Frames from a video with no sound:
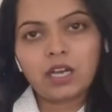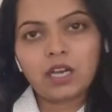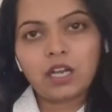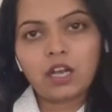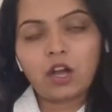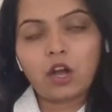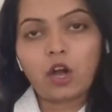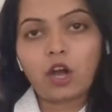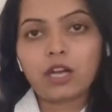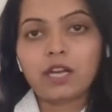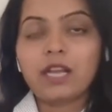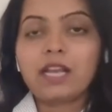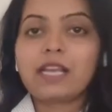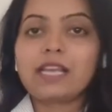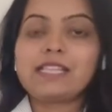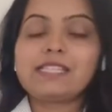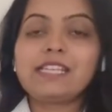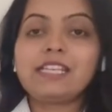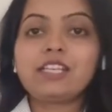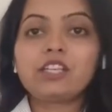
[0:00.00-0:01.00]
Or is
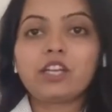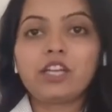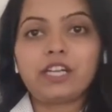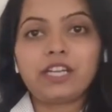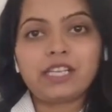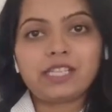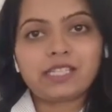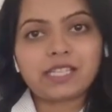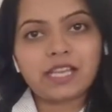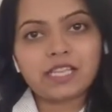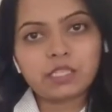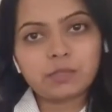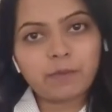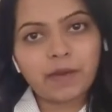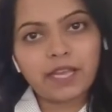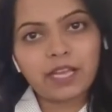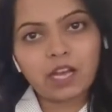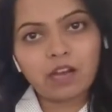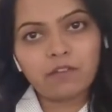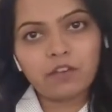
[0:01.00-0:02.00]
it criticized by
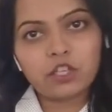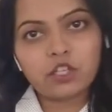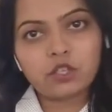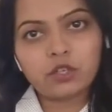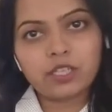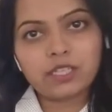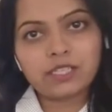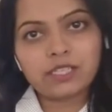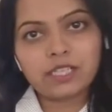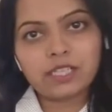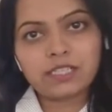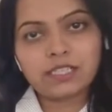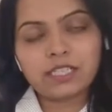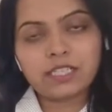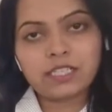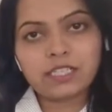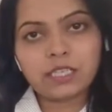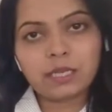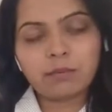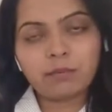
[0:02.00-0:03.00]
our judicial
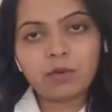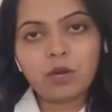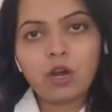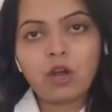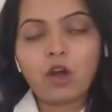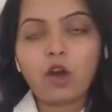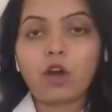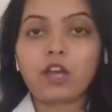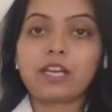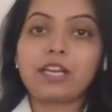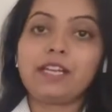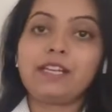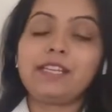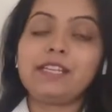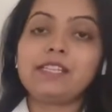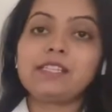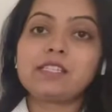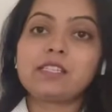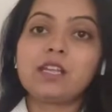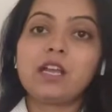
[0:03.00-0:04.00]
system, or it
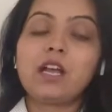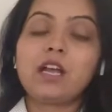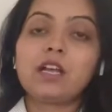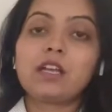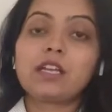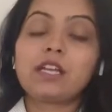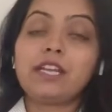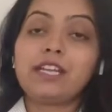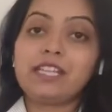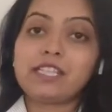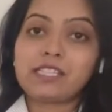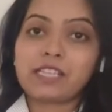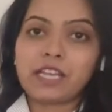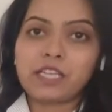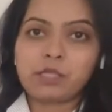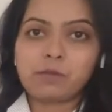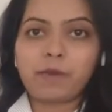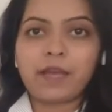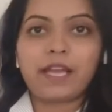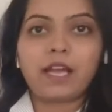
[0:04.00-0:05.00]
is criticized
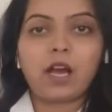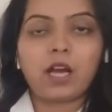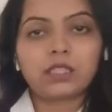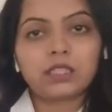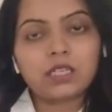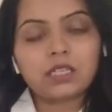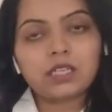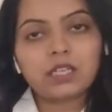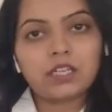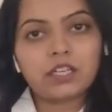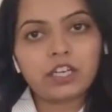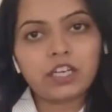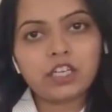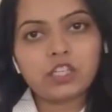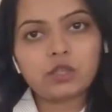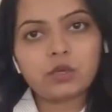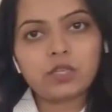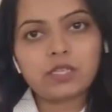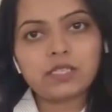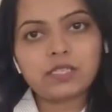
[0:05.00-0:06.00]
by other countries'
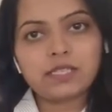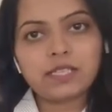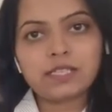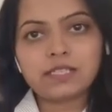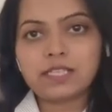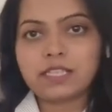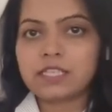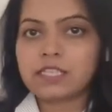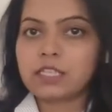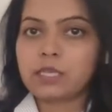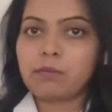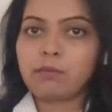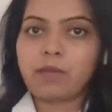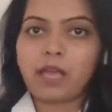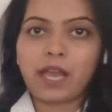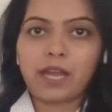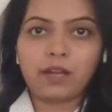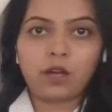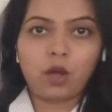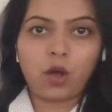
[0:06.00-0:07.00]
judicial system
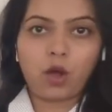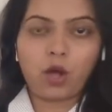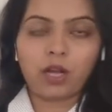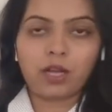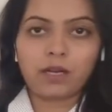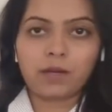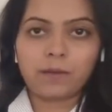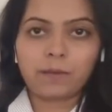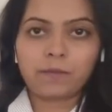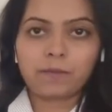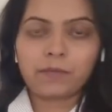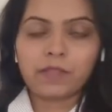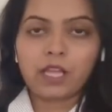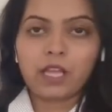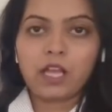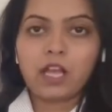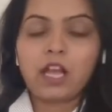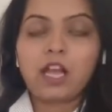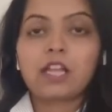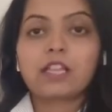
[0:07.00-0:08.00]
and all.
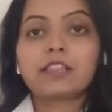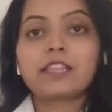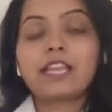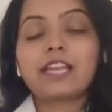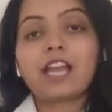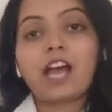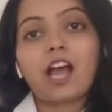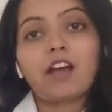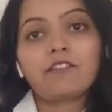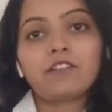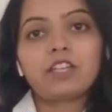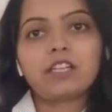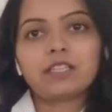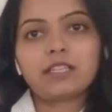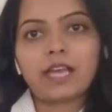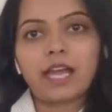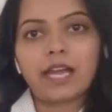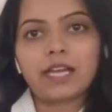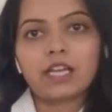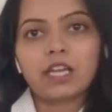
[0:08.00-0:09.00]
Then after that,